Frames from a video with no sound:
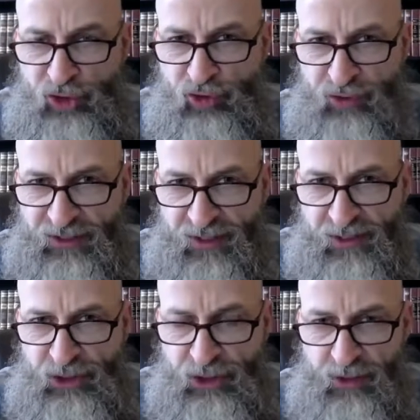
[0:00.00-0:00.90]

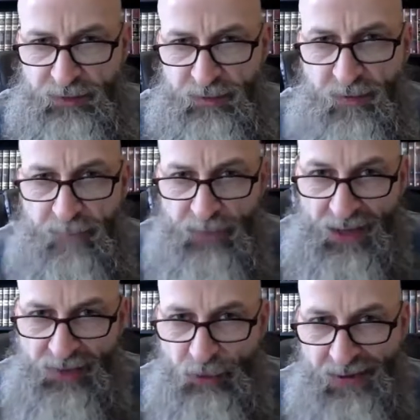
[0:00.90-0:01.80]
traditions
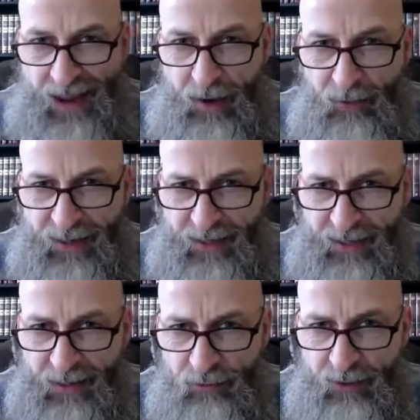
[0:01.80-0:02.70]
and they're now
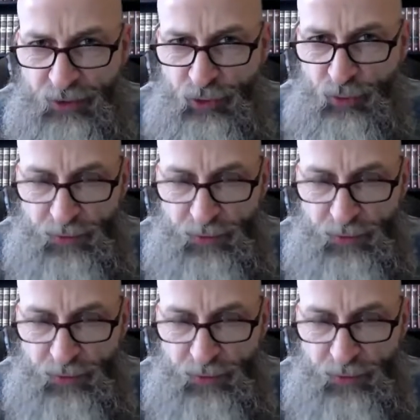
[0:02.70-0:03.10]
adhering to and